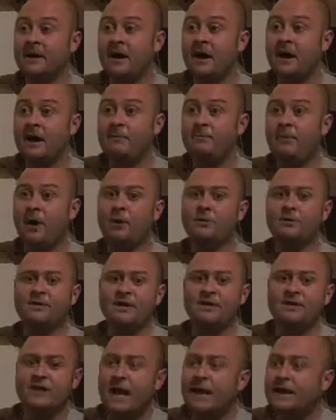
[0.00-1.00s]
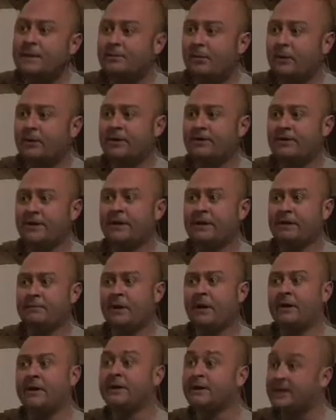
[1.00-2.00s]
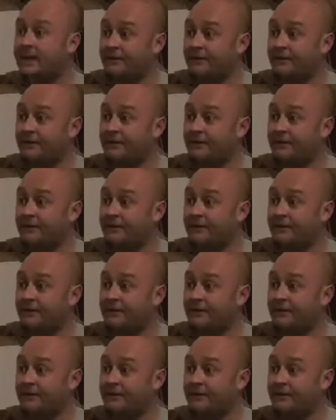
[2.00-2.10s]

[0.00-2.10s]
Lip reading: But I would say to anybody thinking about it,